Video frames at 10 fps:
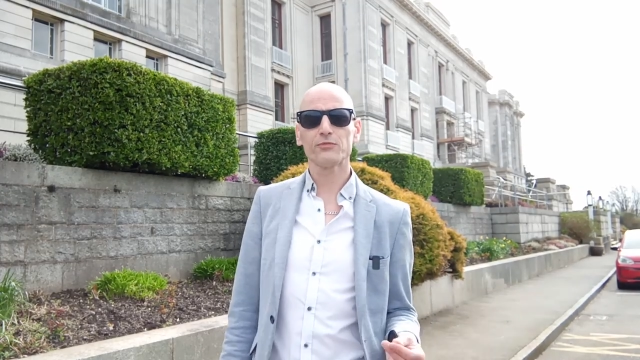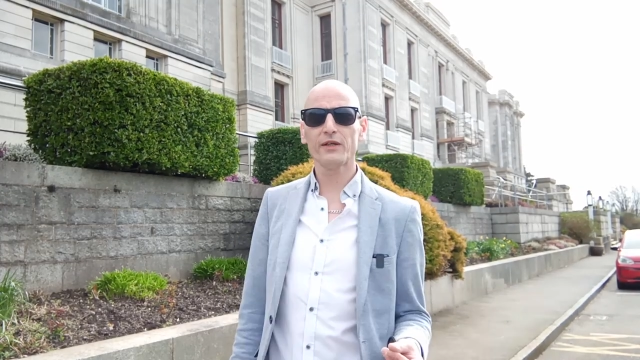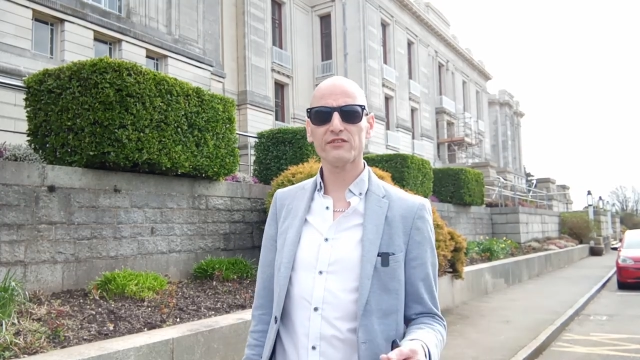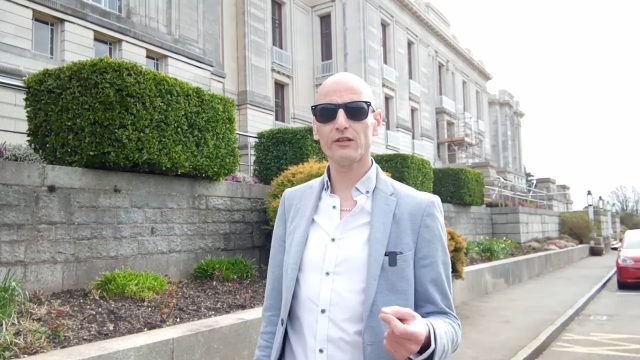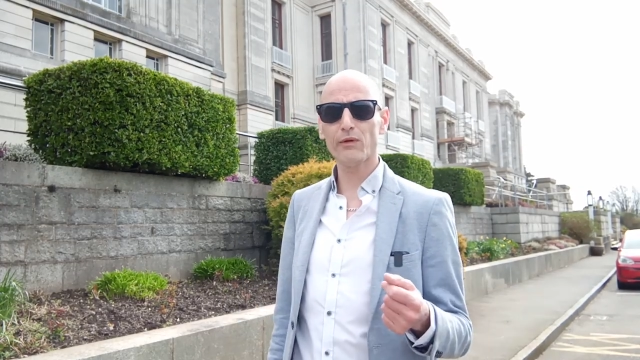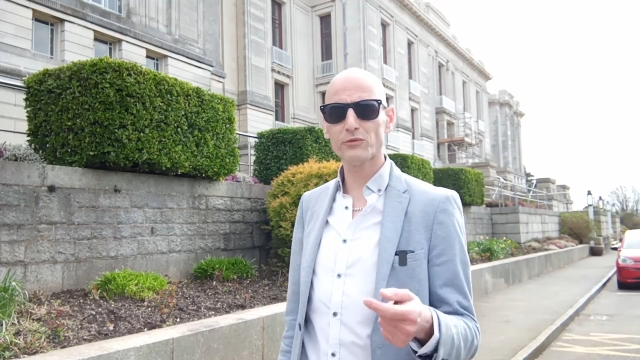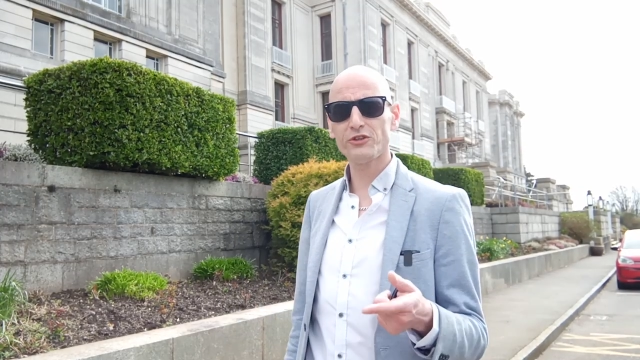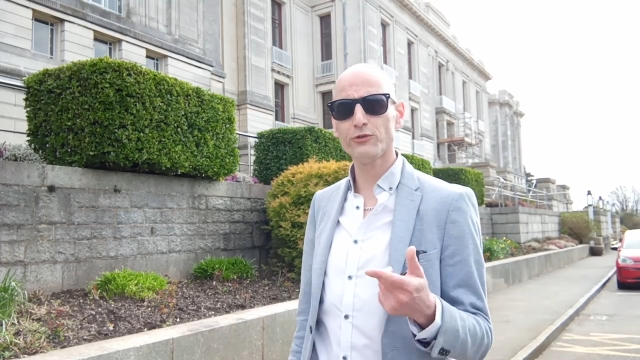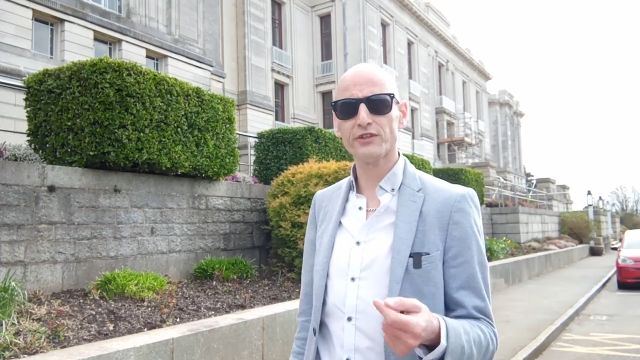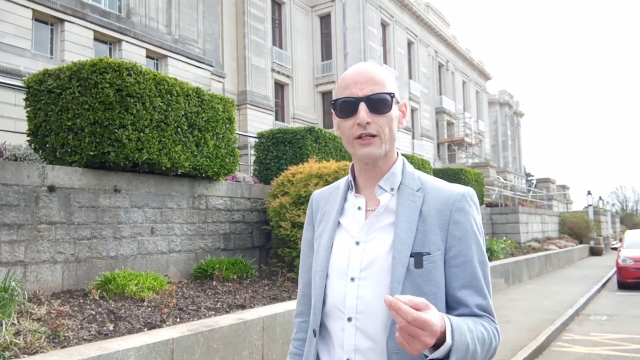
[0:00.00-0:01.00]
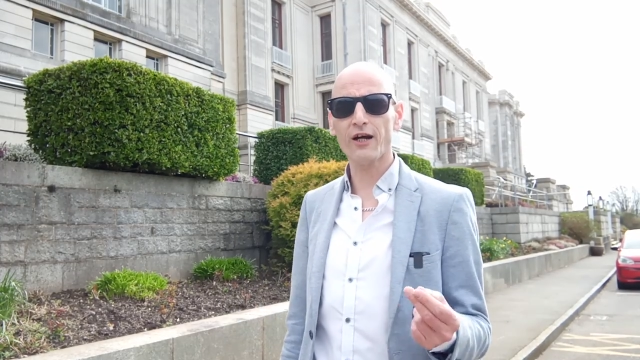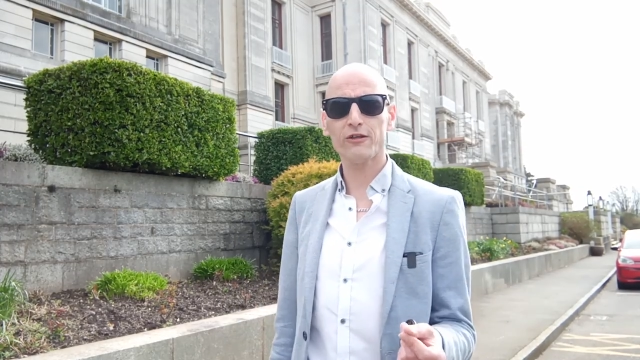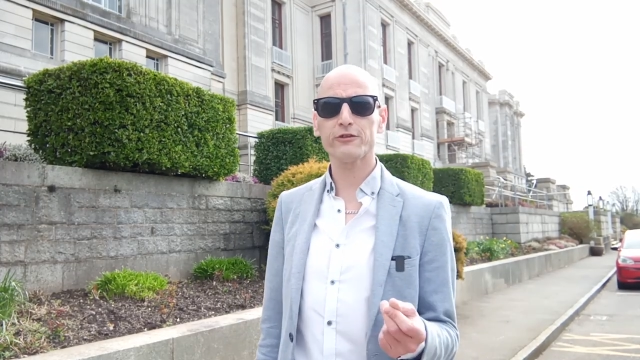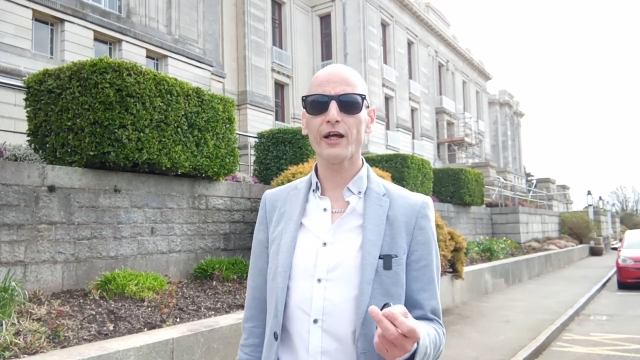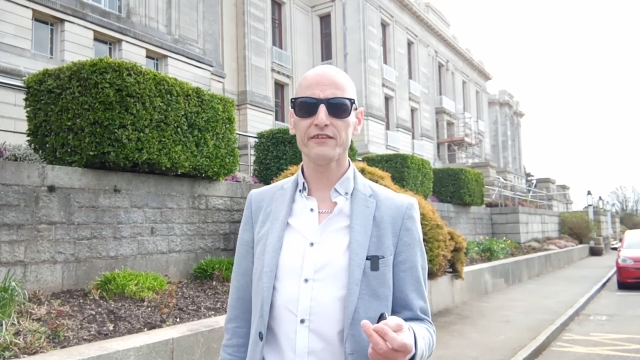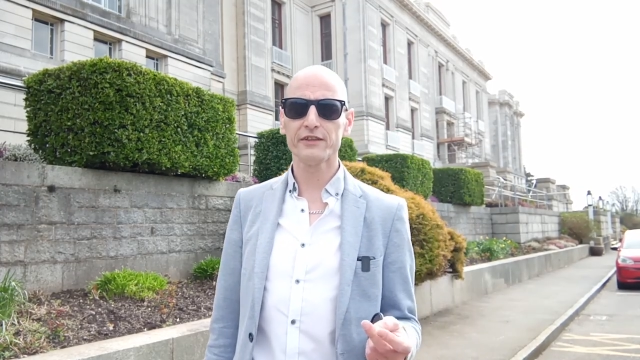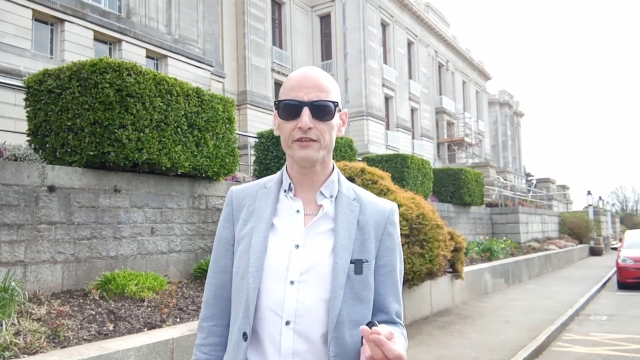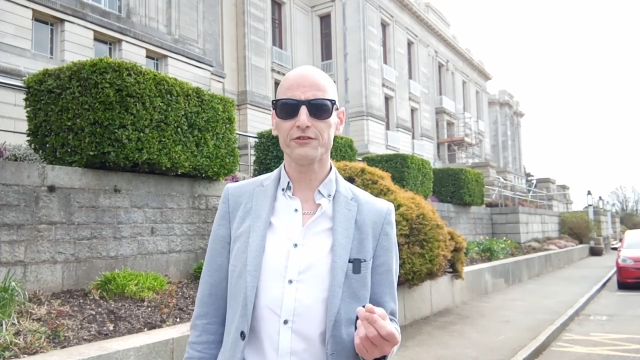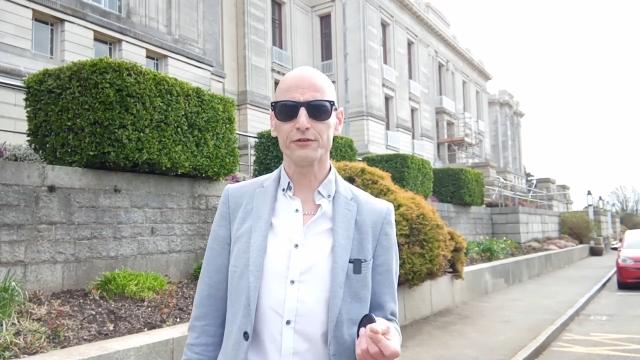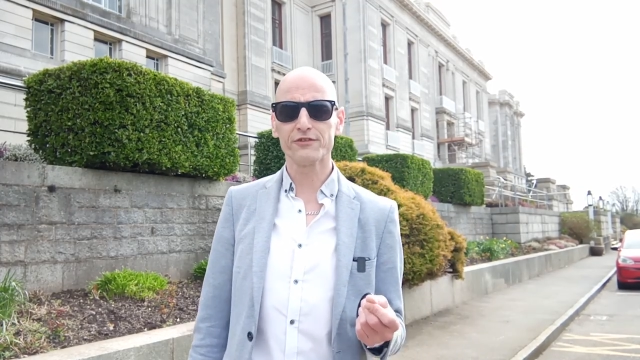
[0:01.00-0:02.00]
basically when we're shooting in harsh lighting
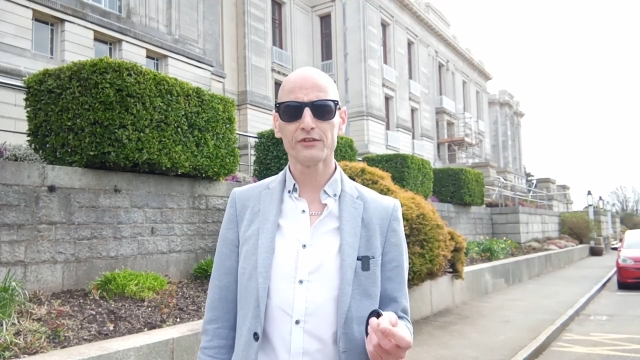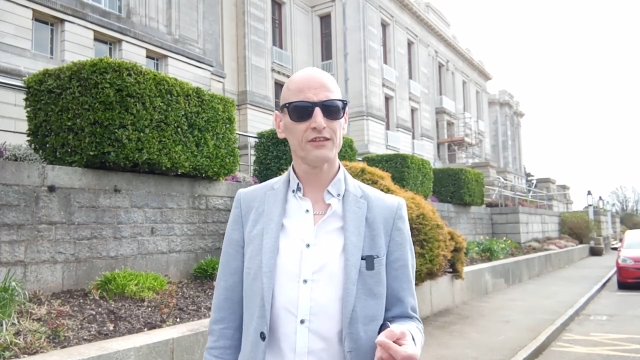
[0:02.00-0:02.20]
conditions,